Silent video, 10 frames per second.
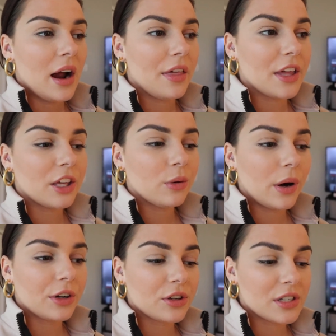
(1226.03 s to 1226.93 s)
I think you
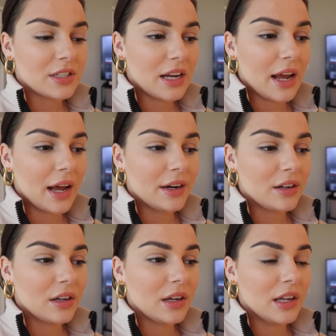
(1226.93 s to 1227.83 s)

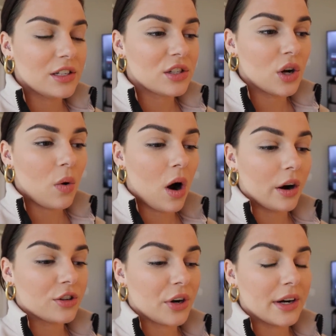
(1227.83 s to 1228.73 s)
understand it's so
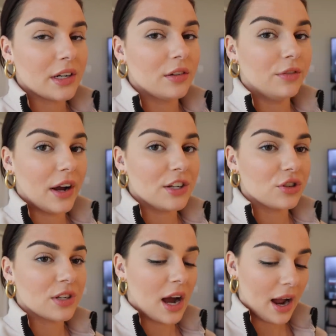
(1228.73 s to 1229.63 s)
hard trying to divide
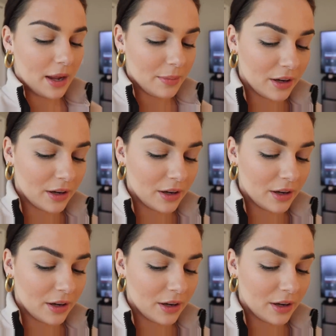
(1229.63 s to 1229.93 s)
your time.